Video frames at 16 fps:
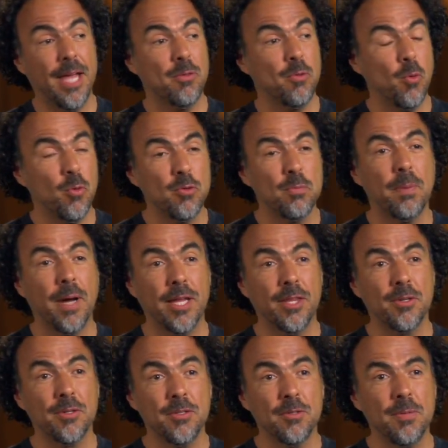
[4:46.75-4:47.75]
those
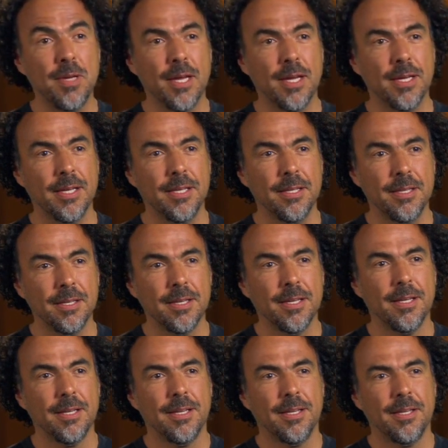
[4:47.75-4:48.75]
patterns behind
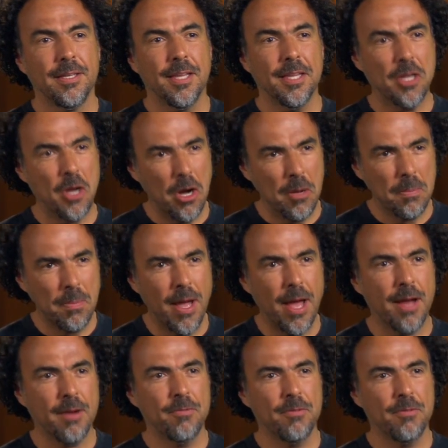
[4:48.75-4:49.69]
that come back